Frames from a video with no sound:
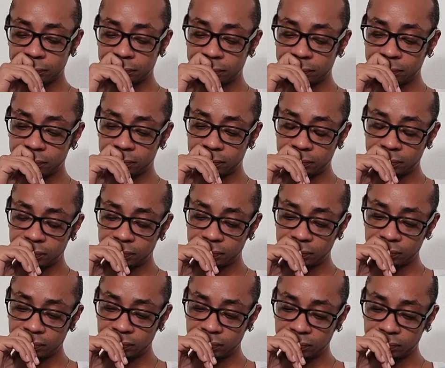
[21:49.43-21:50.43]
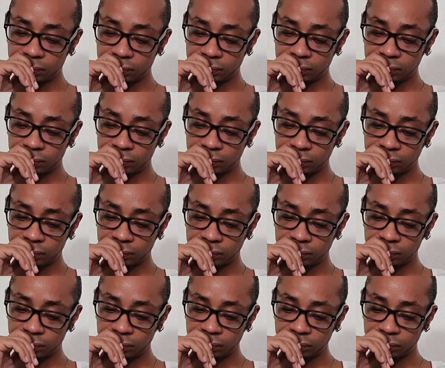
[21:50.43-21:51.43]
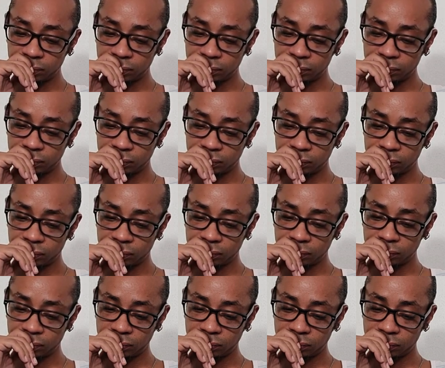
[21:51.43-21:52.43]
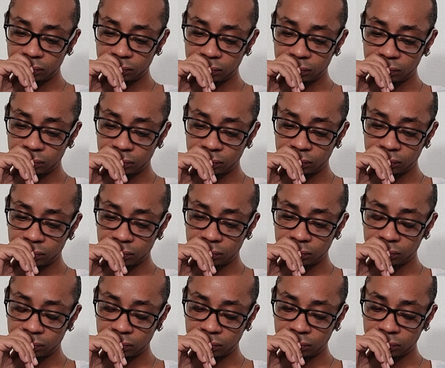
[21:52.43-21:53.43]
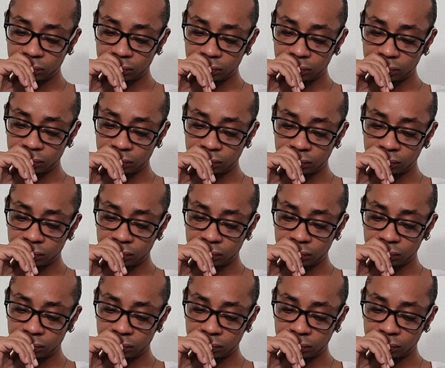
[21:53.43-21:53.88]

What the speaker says: No one is speaking in this clip.